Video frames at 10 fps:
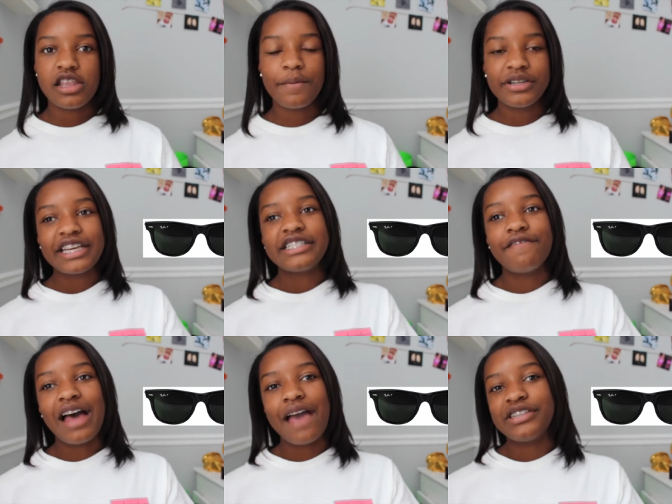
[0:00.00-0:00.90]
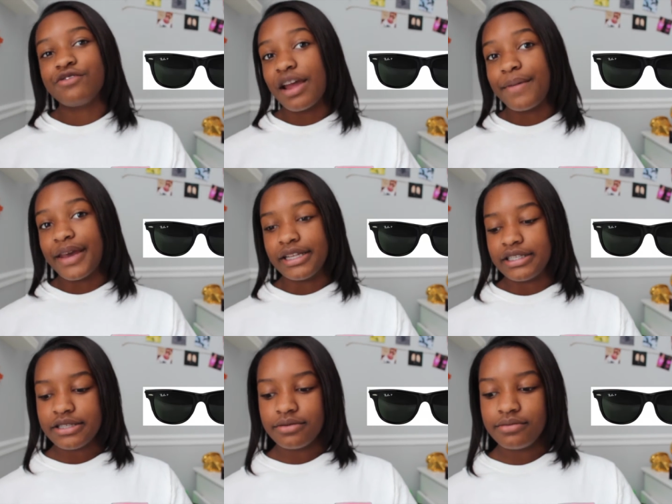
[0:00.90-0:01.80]
Number 65 is
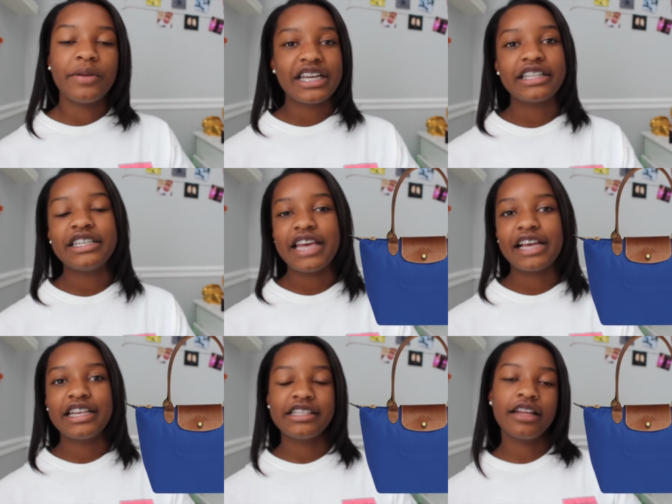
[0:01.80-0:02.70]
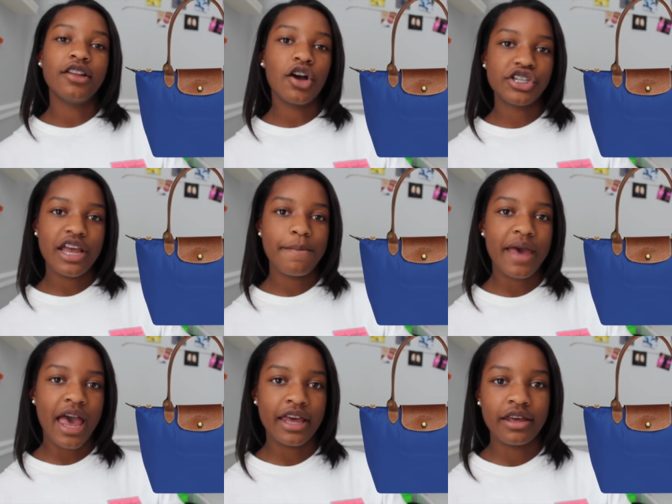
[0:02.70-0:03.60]
Ray-Bans. Number 66 is a Longchamp
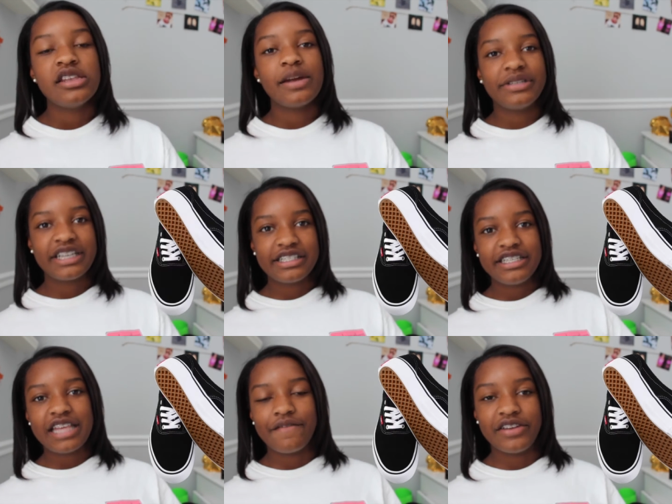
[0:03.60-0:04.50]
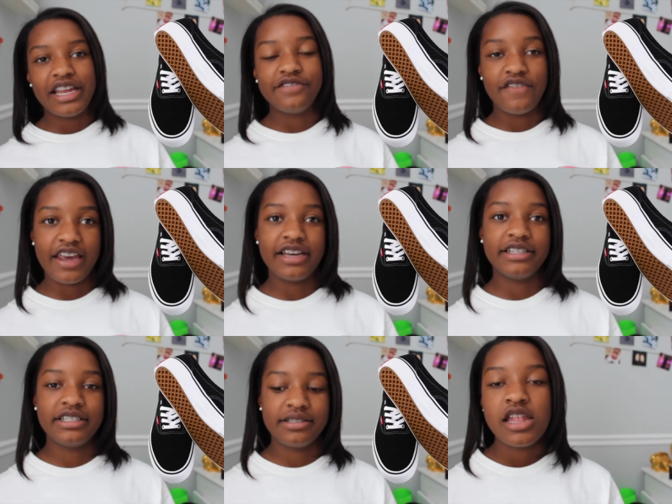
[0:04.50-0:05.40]
bag. Number 67 is
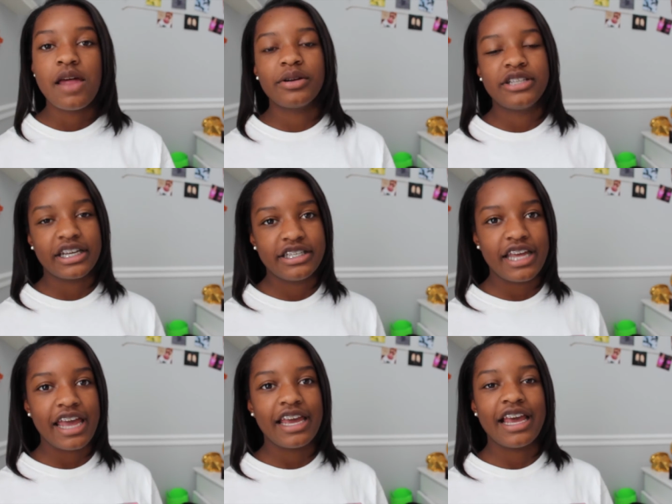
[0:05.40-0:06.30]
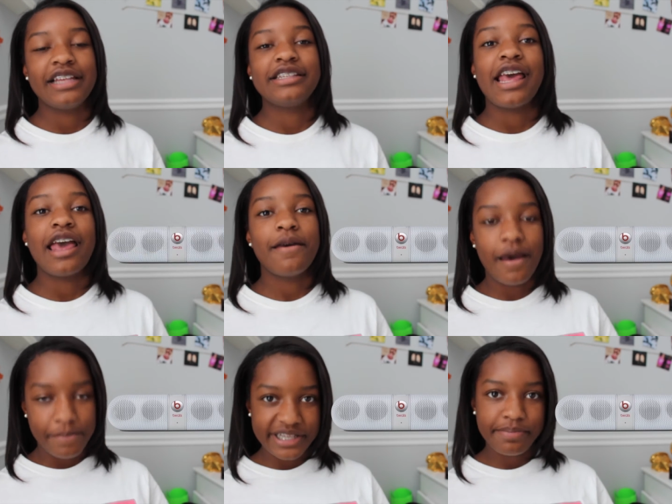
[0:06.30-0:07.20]
Vans. Number 68 is
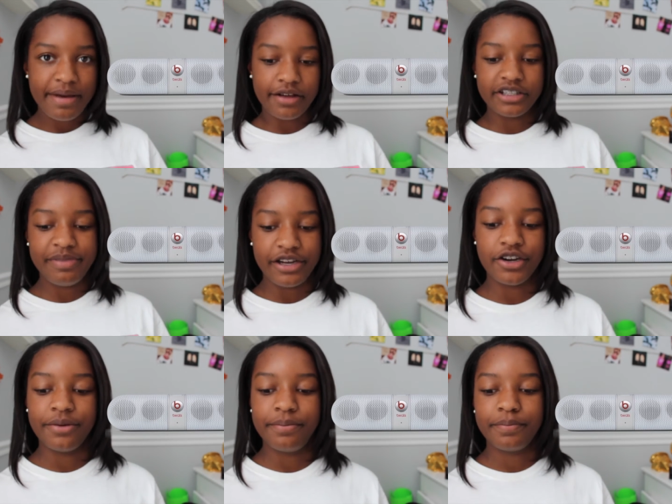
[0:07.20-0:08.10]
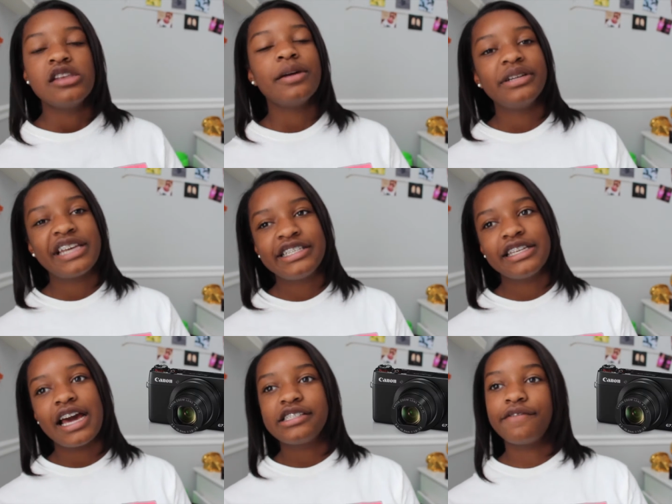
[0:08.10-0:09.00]
a Beats Pill speaker. Number
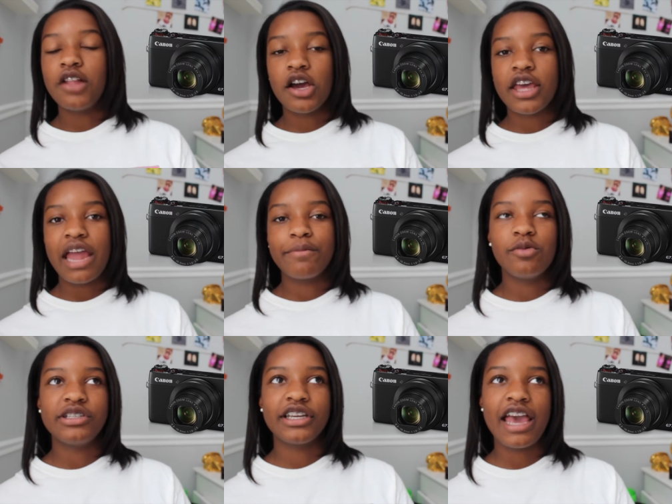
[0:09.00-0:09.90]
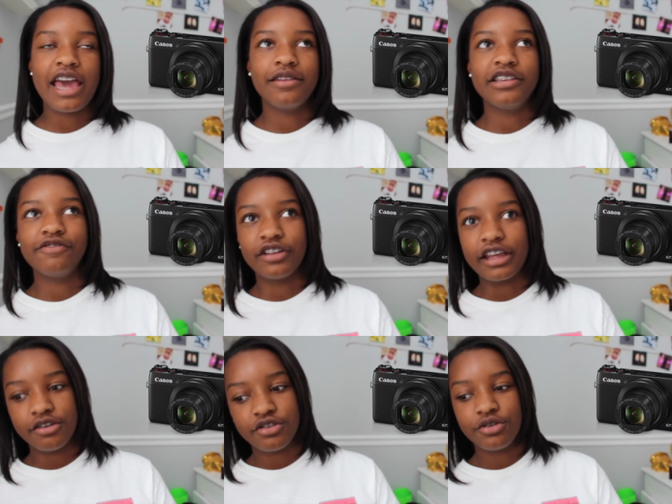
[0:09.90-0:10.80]
69 is a vlog camera, which again is for
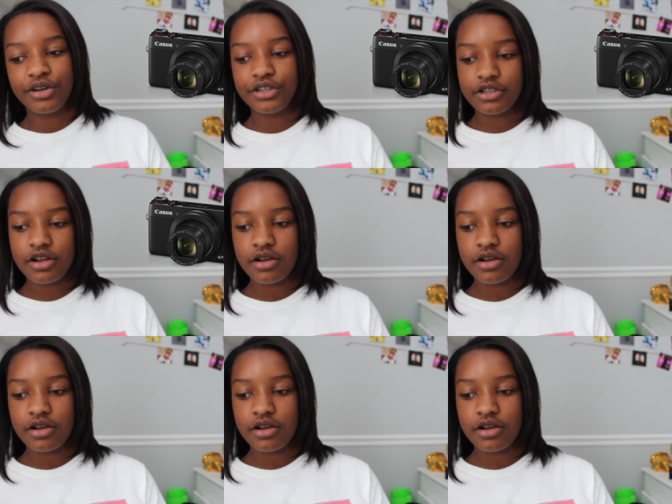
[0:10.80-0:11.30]
like YouTubers.